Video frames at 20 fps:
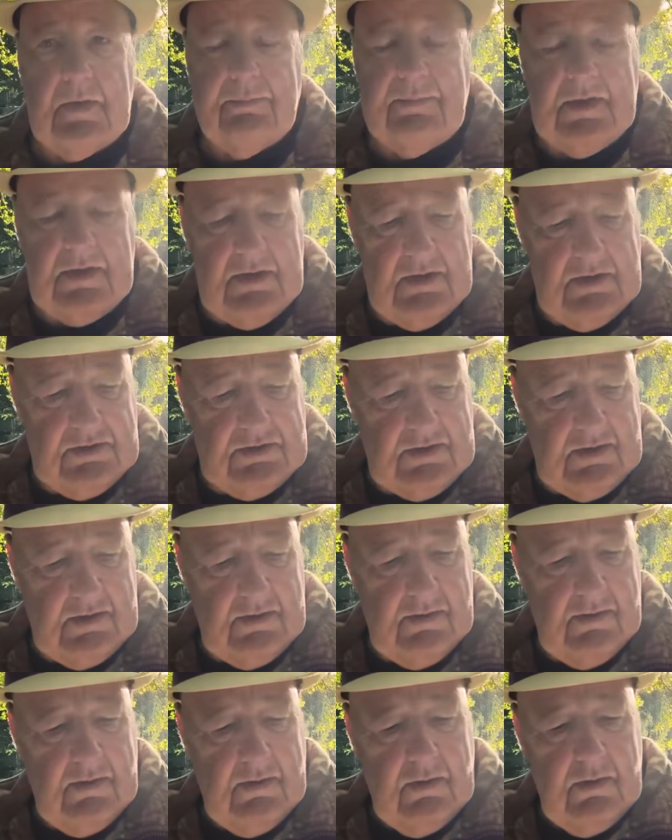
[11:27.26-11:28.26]
bit easier.
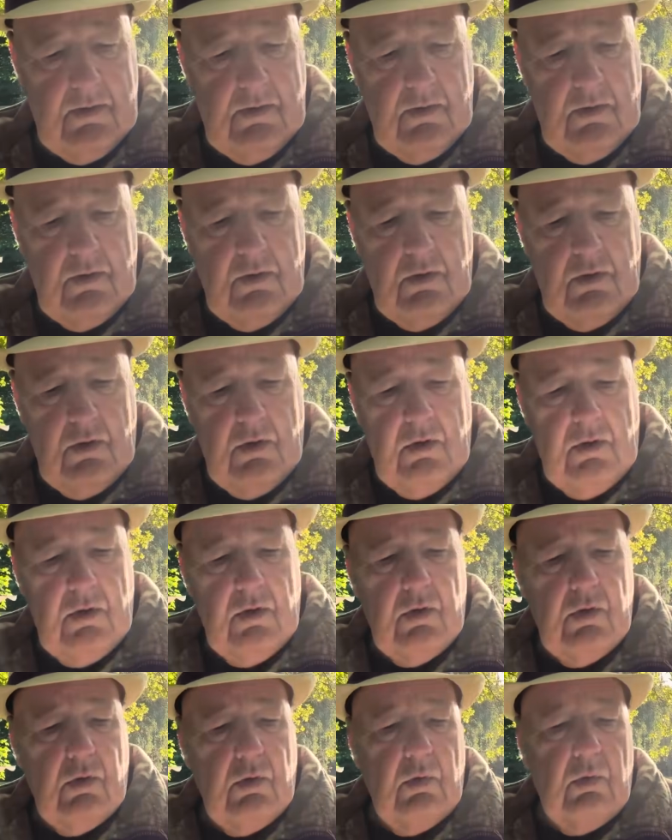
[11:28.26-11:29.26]

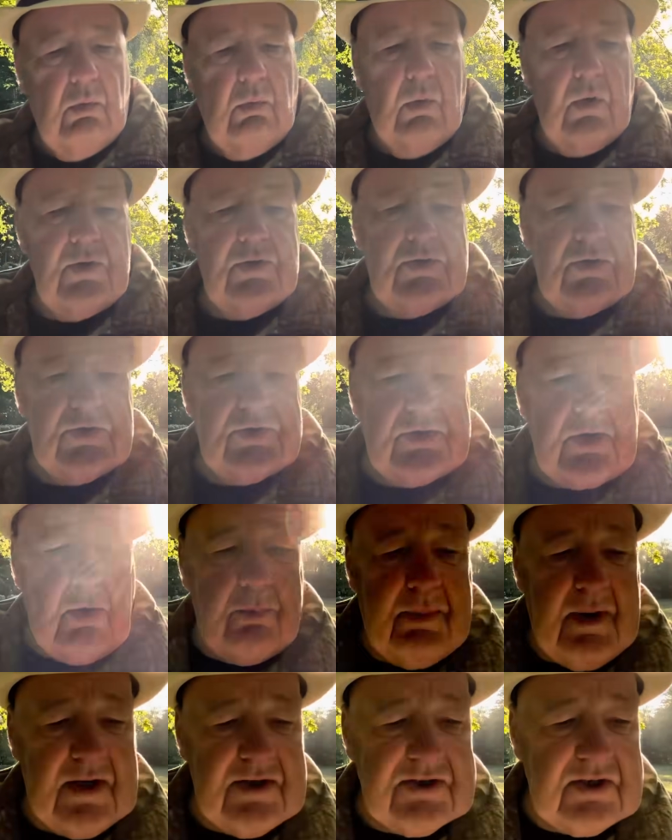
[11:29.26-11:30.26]
Once you
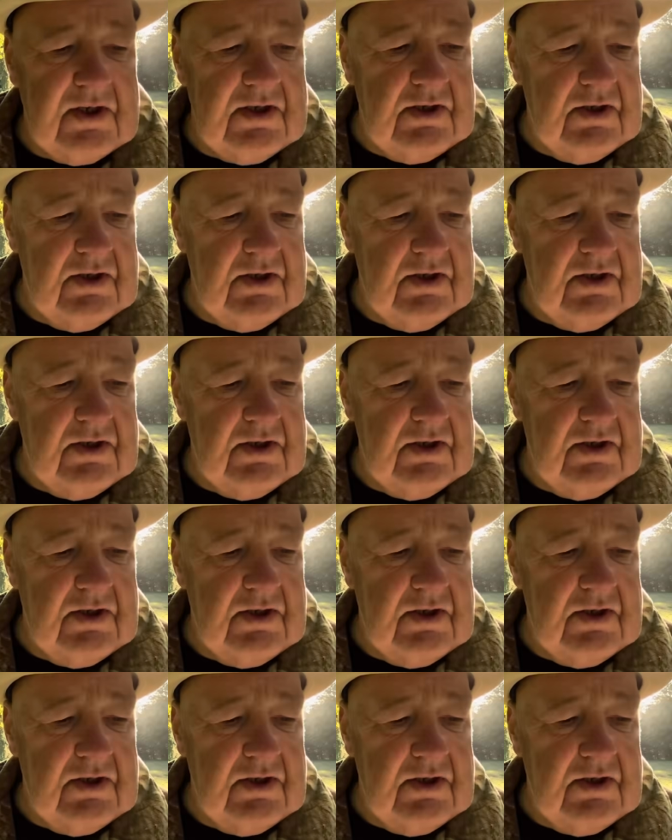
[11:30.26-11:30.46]
stop asking